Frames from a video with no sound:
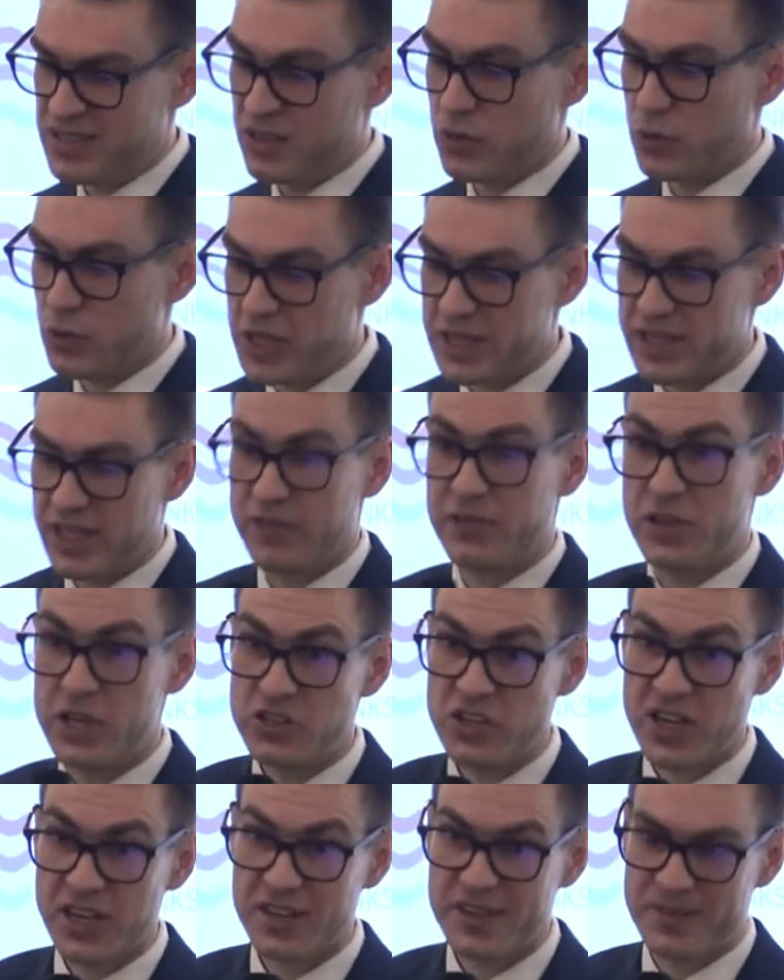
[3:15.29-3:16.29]
Julita
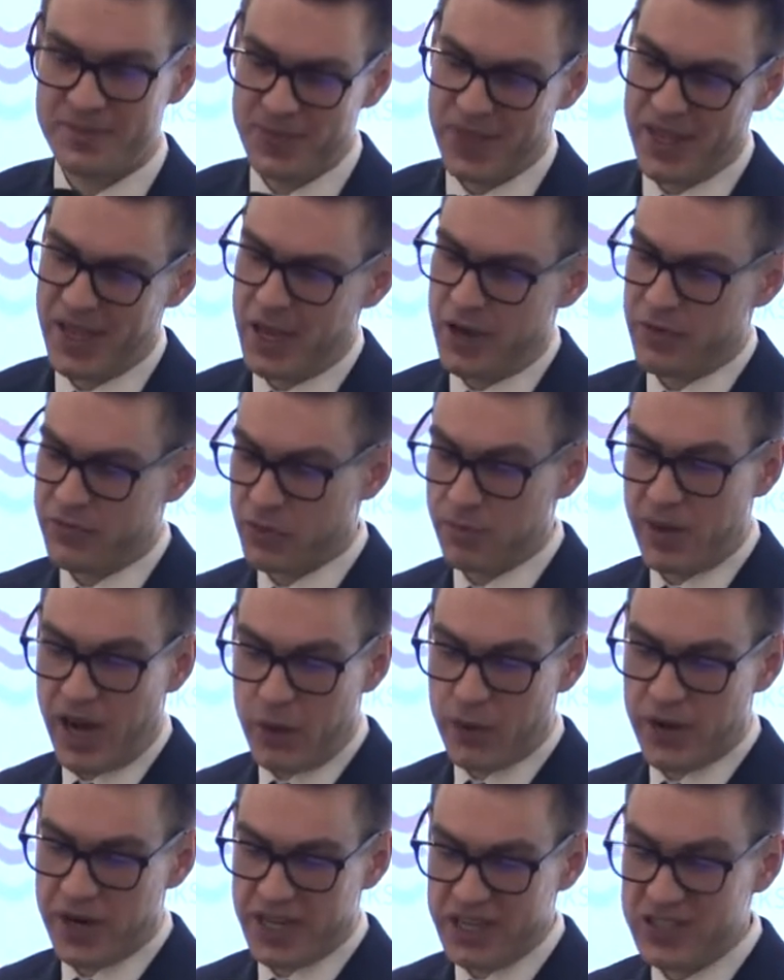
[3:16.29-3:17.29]
Wilczek from
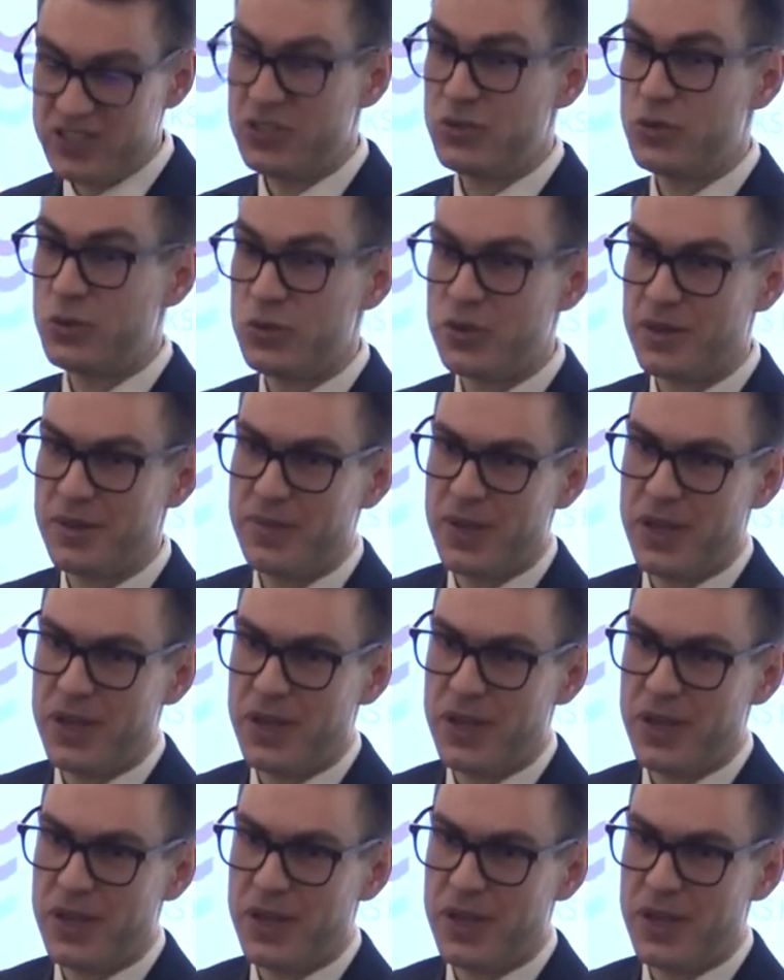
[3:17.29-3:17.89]
our institute,